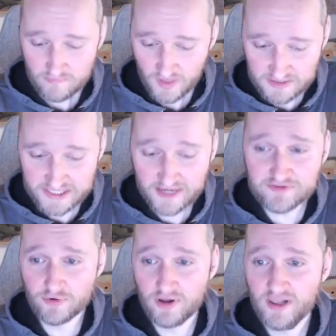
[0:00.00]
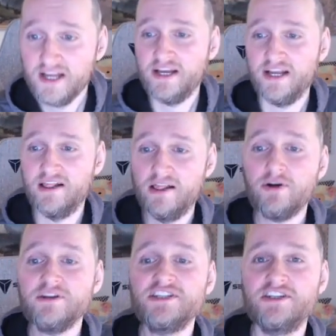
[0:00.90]
Because after all, a
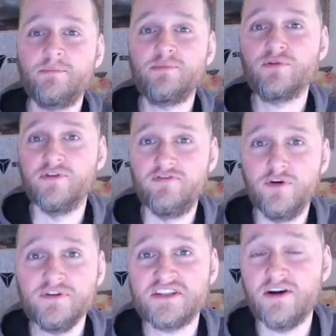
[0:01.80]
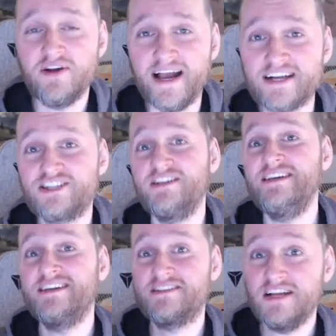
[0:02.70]
large number of votes are actually
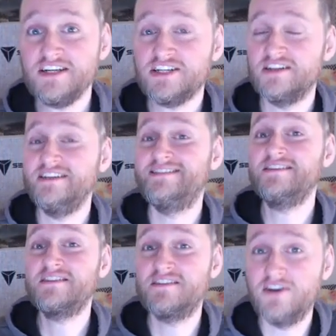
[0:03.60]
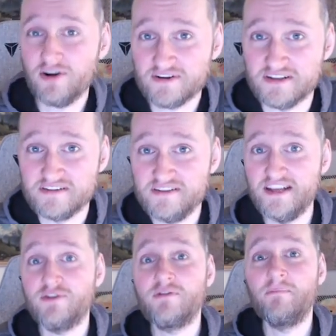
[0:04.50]
essentially discarded. They
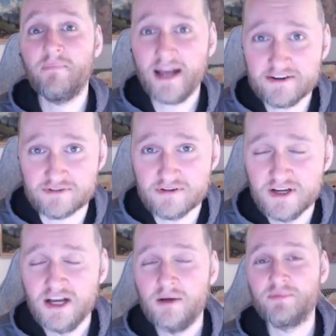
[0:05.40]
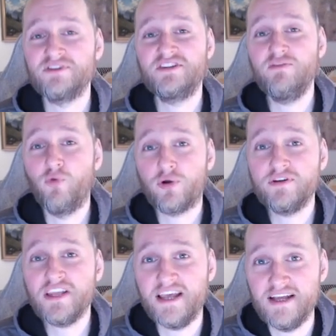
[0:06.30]
don't matter because they
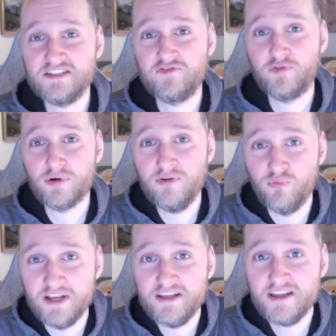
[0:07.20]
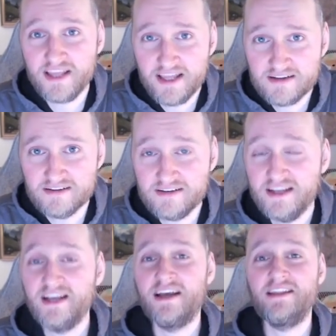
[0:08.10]
weren't cast for a winning candidate,
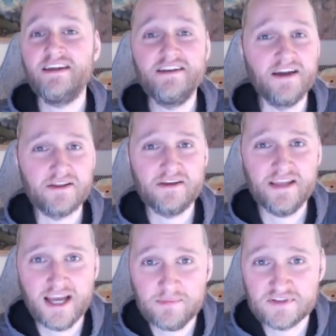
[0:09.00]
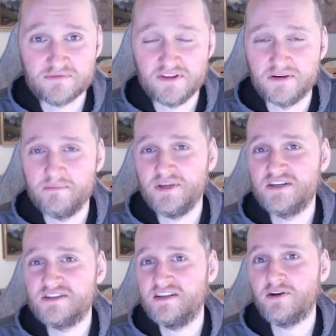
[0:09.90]
and then nothing happens with them
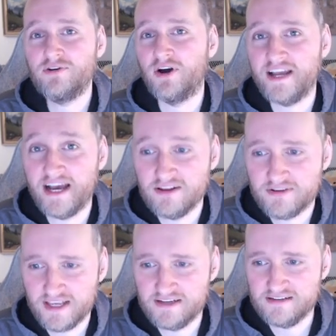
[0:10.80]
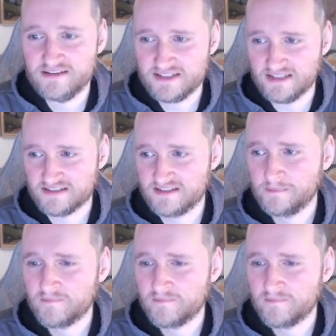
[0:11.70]
because they are not allocated seats.